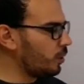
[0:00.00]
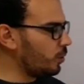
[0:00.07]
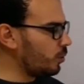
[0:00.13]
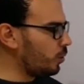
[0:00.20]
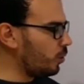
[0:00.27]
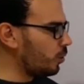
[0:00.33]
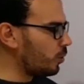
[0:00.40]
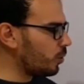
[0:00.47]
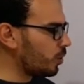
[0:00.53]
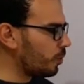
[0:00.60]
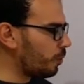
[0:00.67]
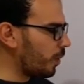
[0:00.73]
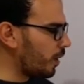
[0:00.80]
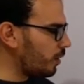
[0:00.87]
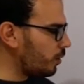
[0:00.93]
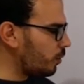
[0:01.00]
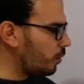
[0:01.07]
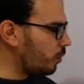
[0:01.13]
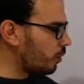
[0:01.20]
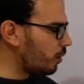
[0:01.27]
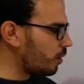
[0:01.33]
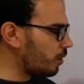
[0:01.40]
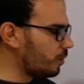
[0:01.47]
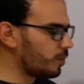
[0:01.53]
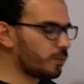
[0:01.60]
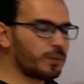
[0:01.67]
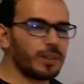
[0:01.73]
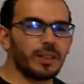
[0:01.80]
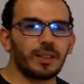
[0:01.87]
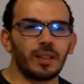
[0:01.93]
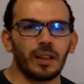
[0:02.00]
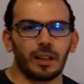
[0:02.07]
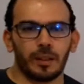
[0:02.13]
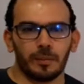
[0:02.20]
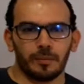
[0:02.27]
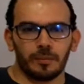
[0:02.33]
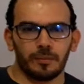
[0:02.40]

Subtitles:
Do you spend your free time?